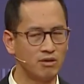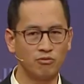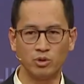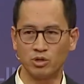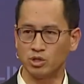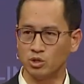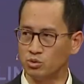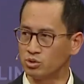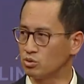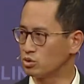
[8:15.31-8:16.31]
if we could
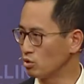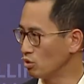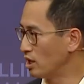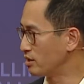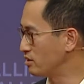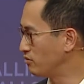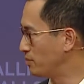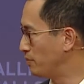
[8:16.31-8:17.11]
use those neural activity